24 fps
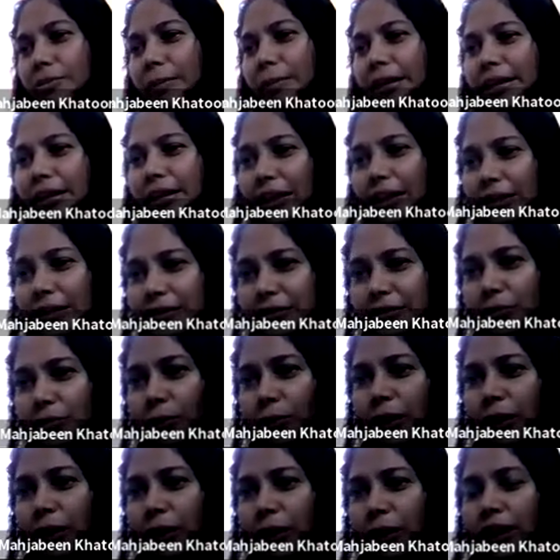you know the
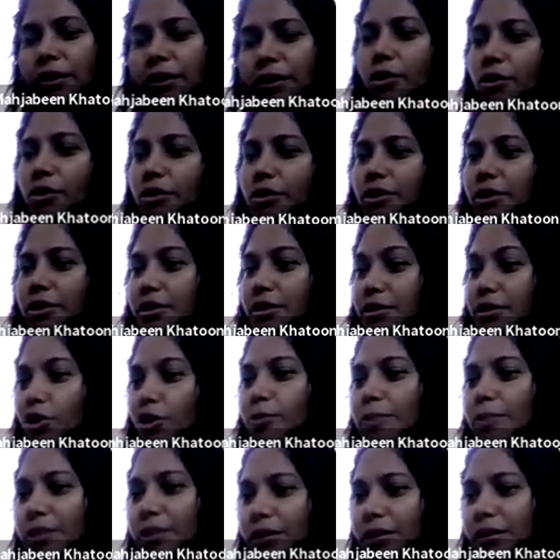medicated one or
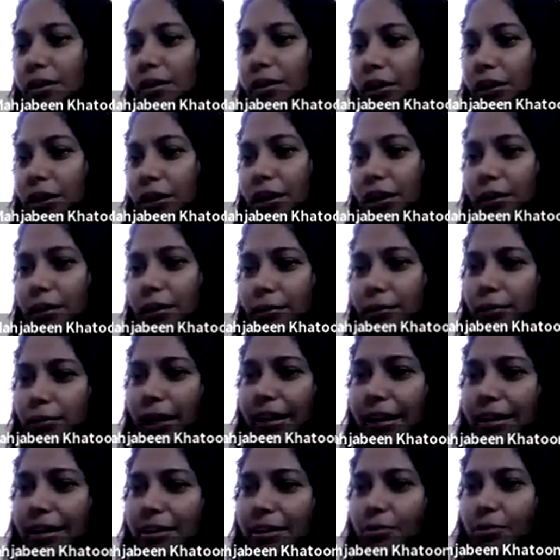the normal
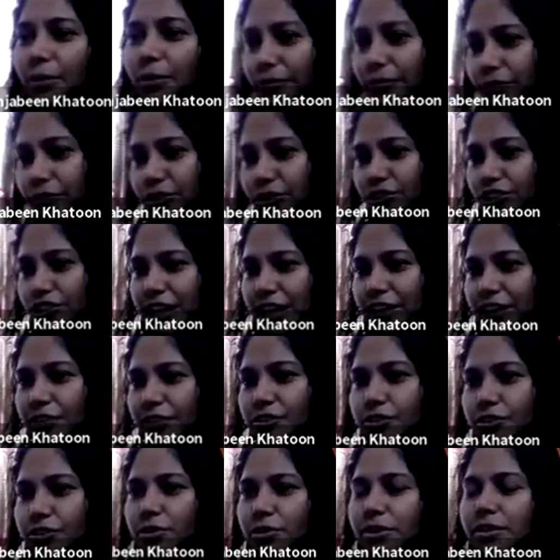uh, branded one which is
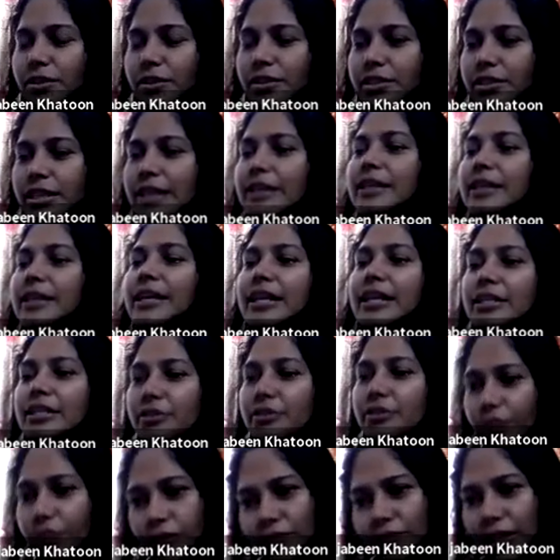head and shoulders in
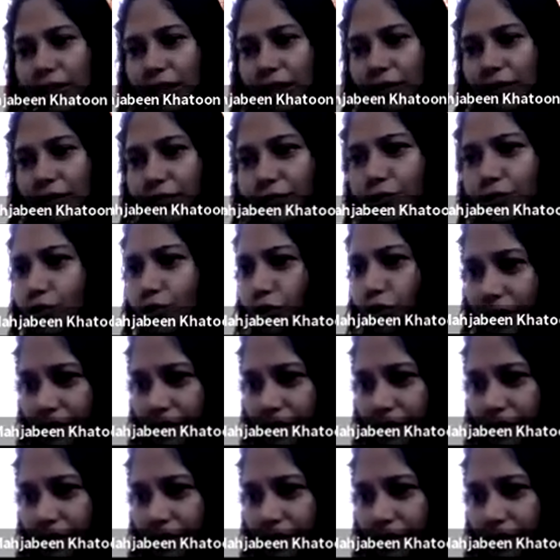case if you have dandruff